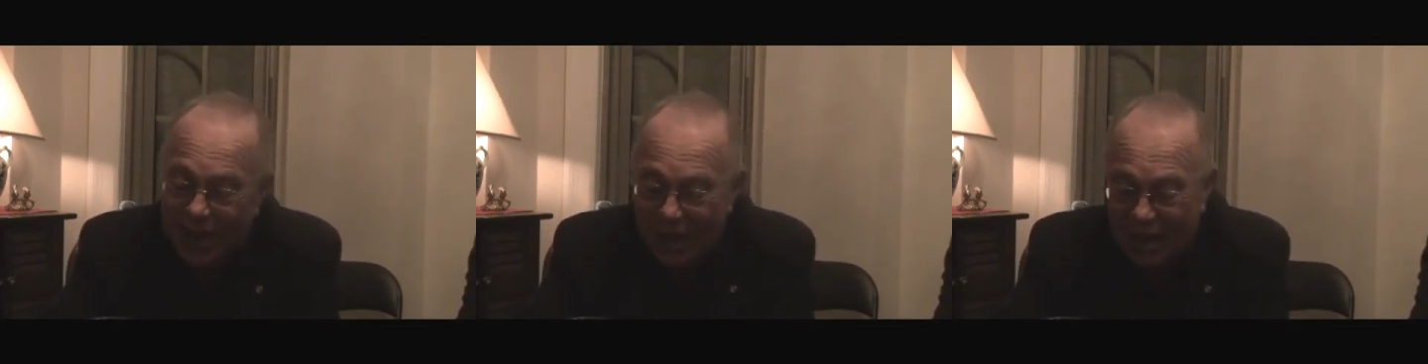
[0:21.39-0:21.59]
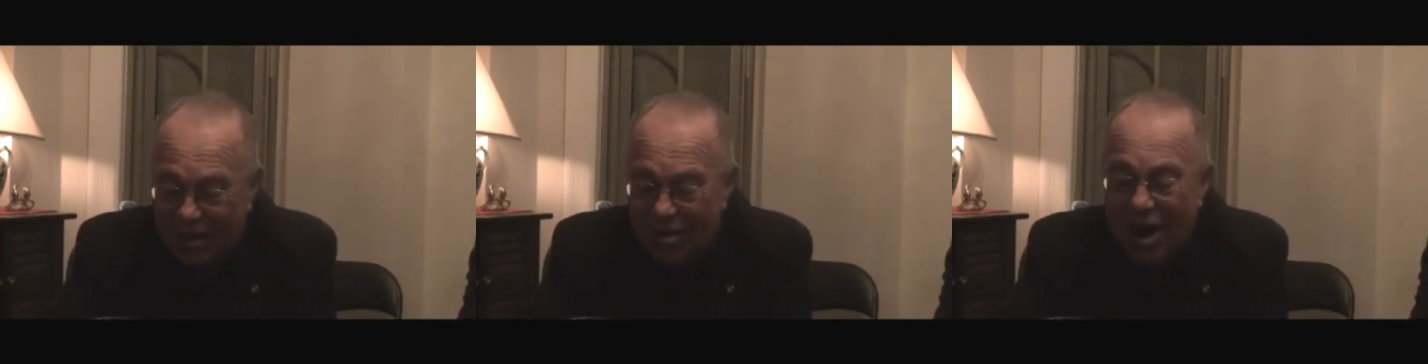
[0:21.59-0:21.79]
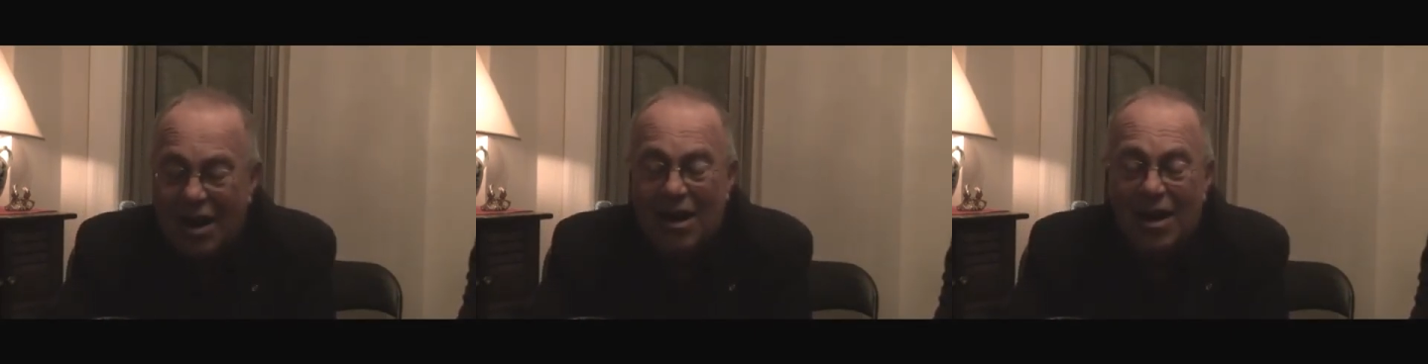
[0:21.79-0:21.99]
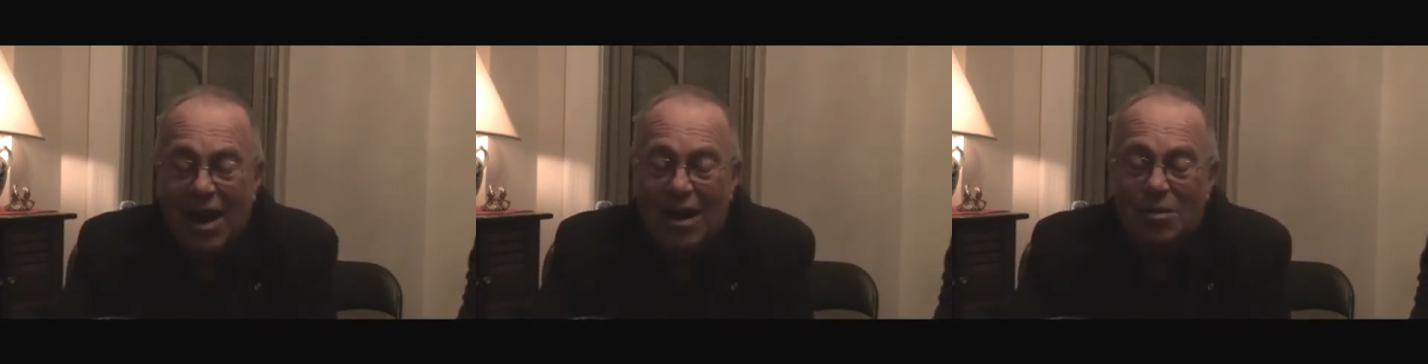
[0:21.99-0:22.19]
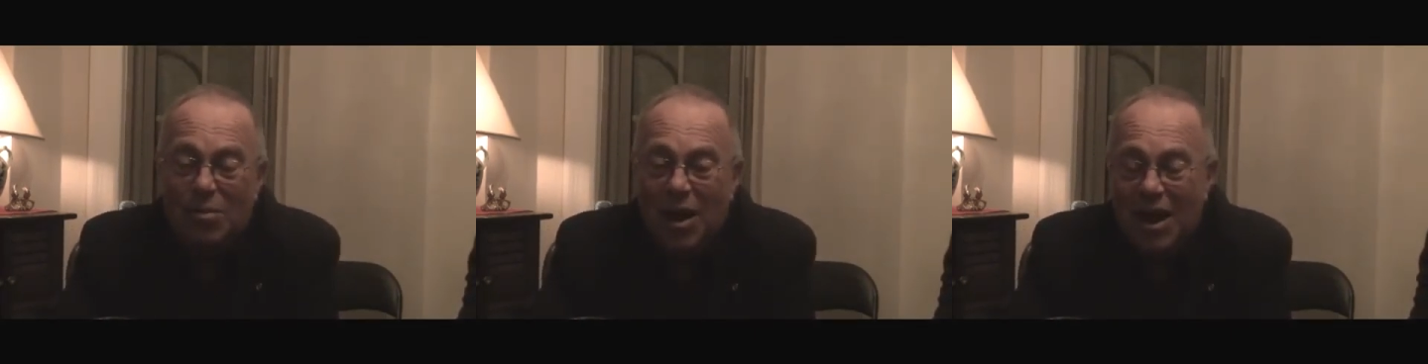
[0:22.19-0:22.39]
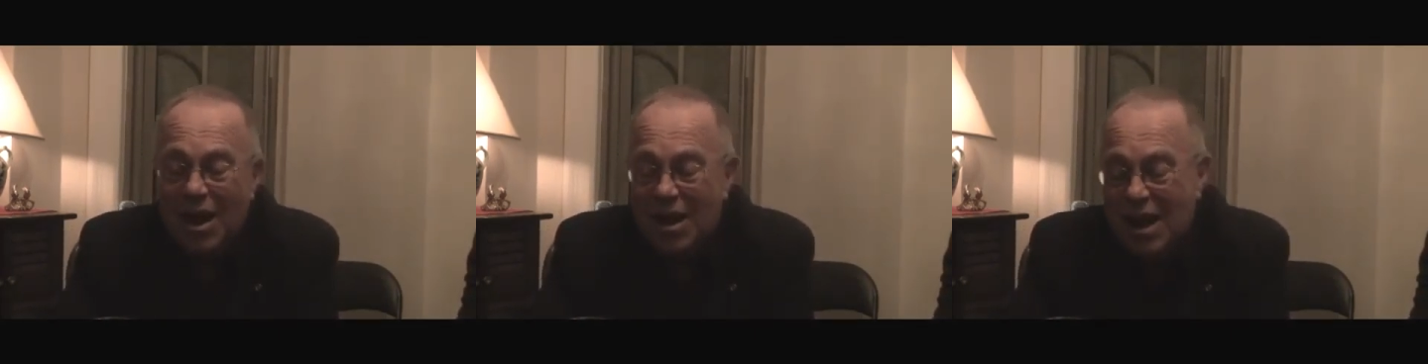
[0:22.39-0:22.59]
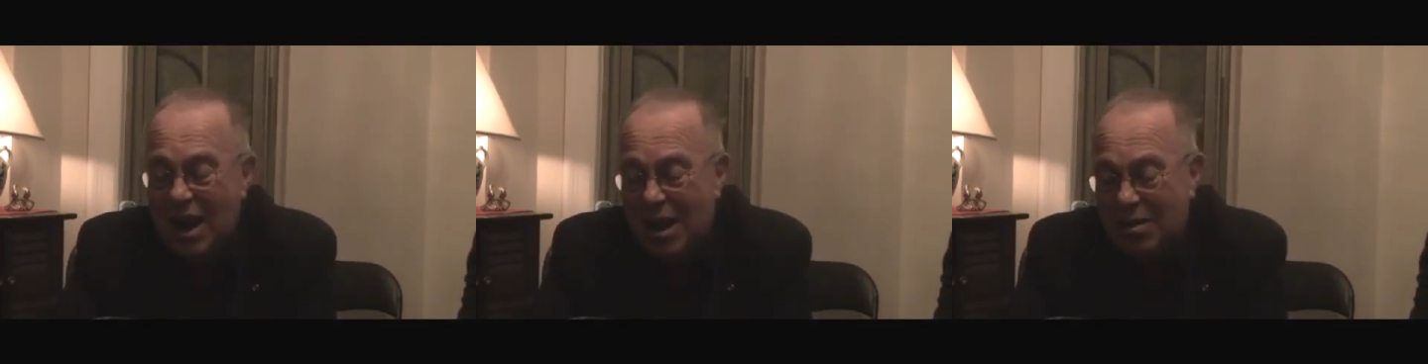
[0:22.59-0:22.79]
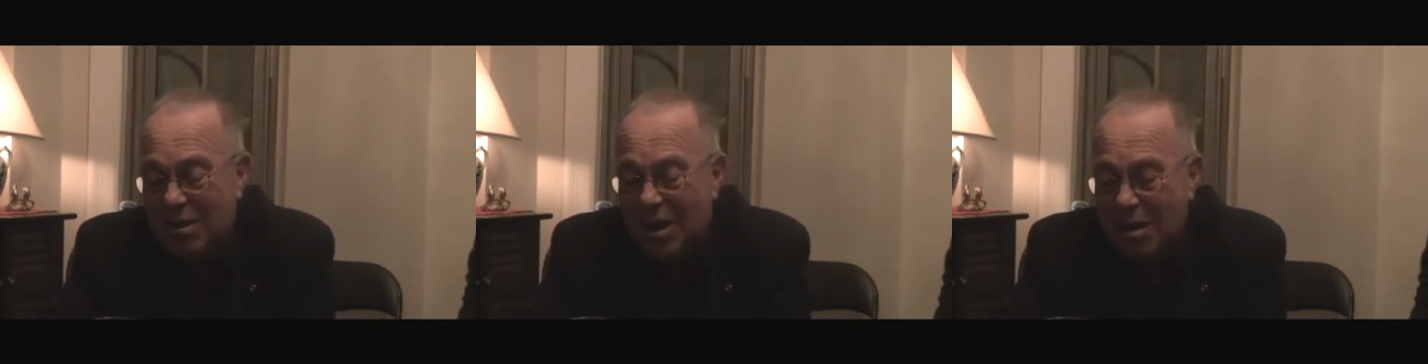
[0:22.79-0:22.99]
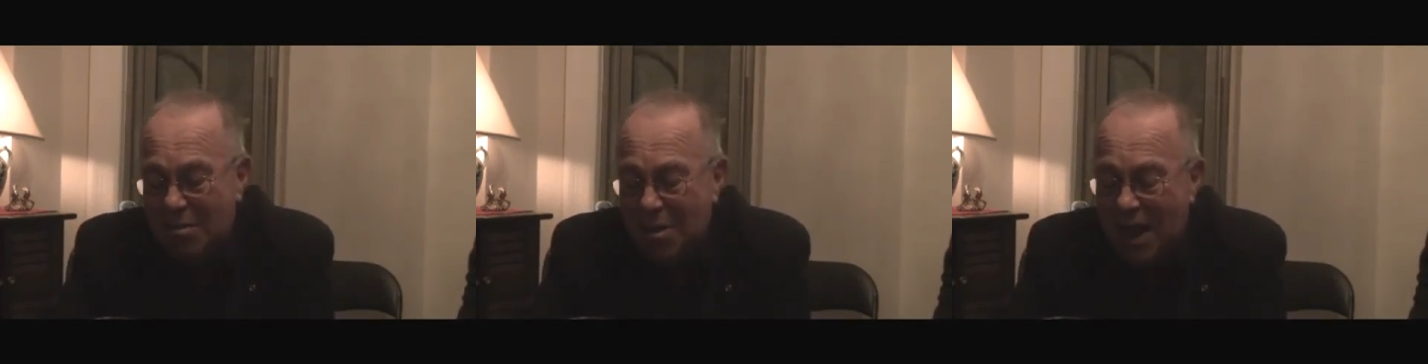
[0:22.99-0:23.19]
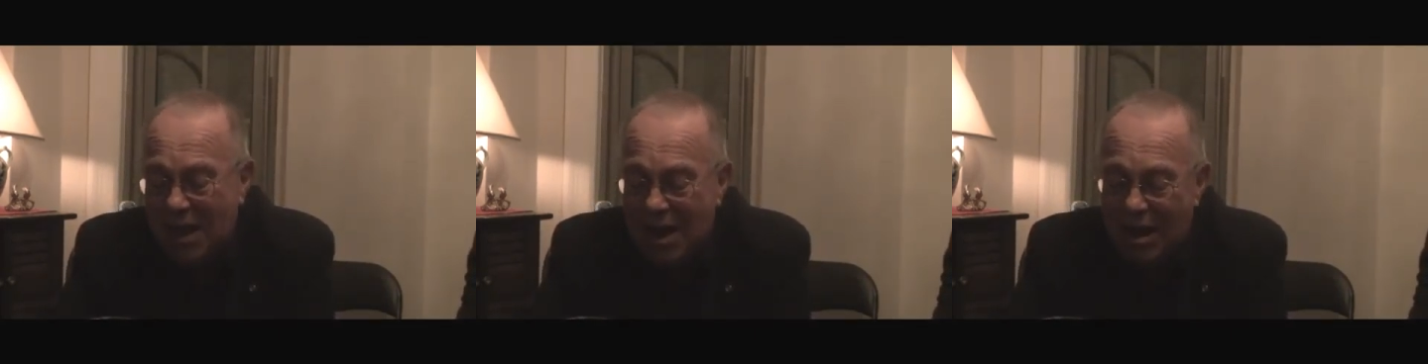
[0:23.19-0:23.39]
led by a
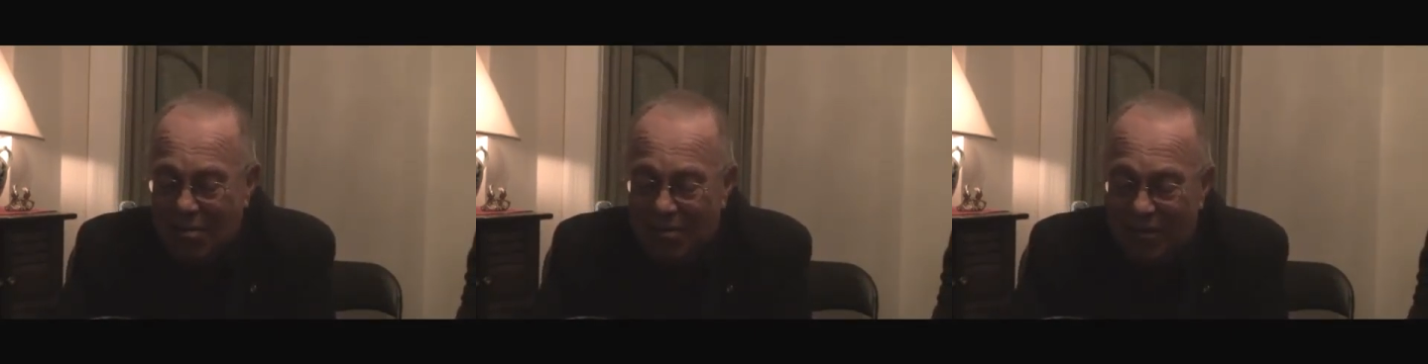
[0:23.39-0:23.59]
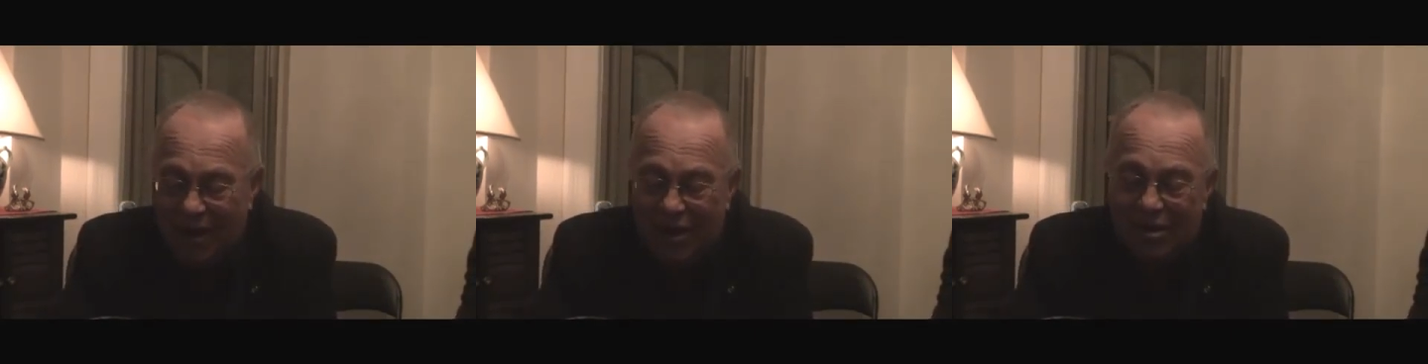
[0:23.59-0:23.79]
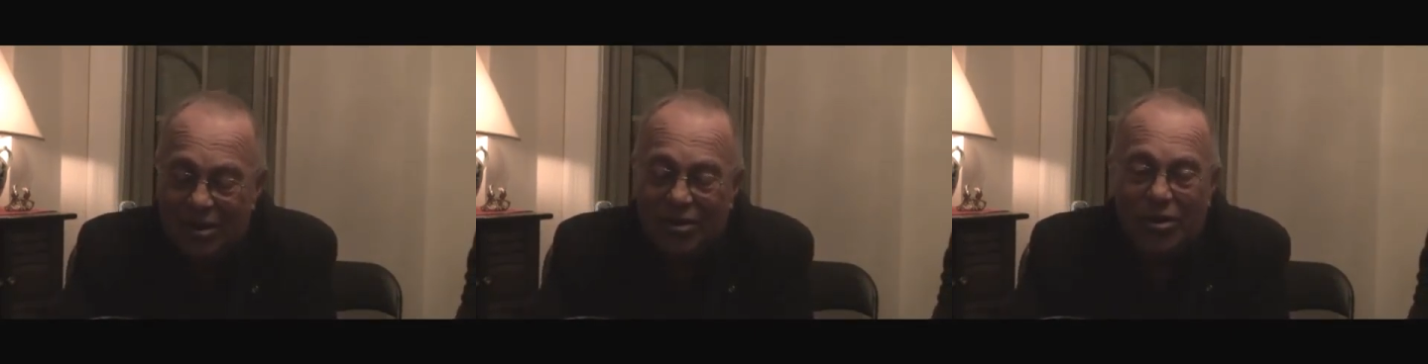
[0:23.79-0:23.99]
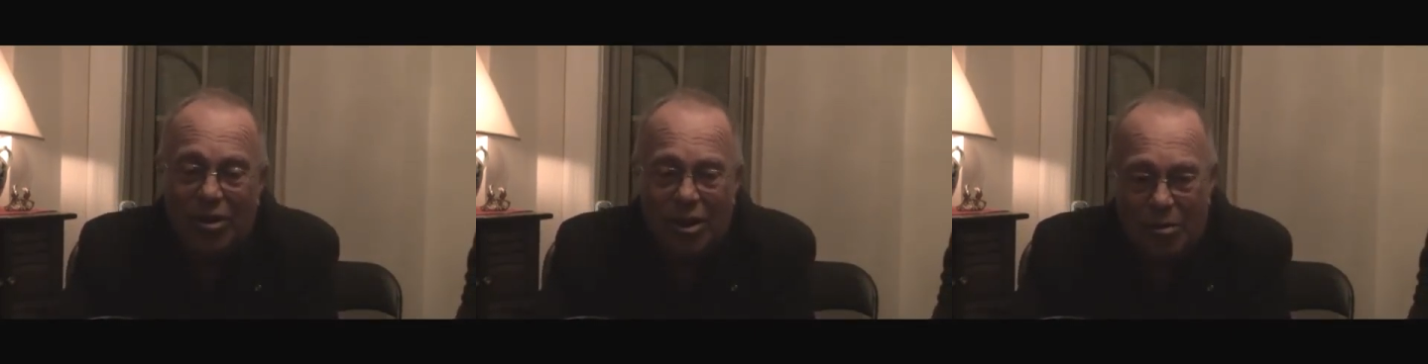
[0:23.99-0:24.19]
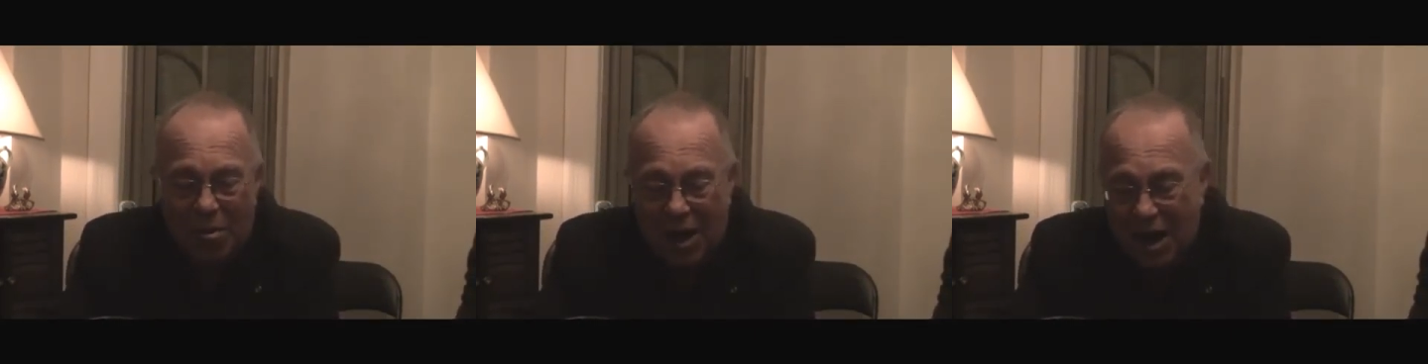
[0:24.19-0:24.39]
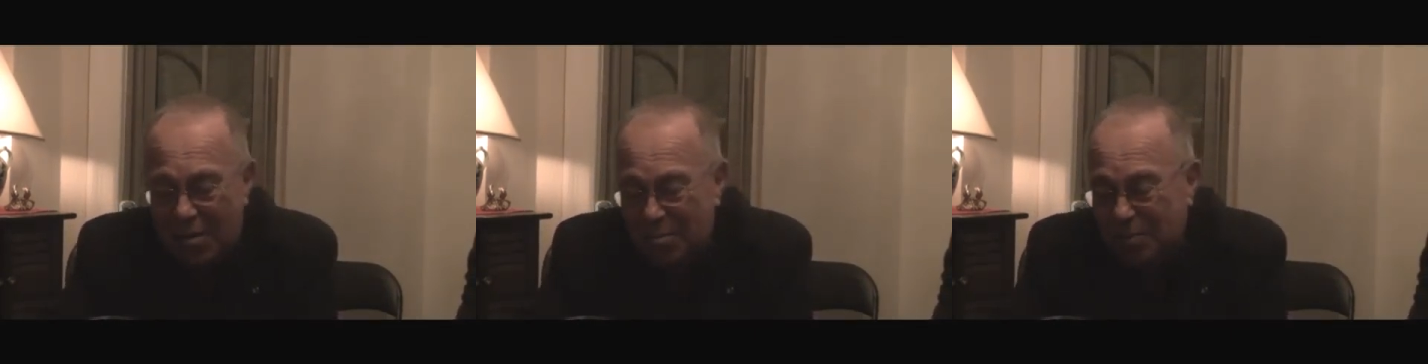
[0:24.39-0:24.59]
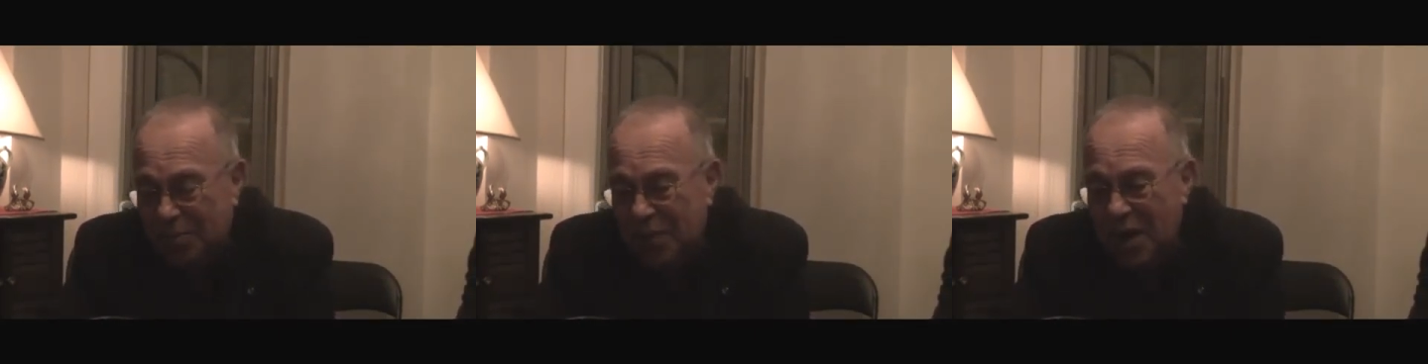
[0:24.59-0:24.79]
man named Viktor Orban.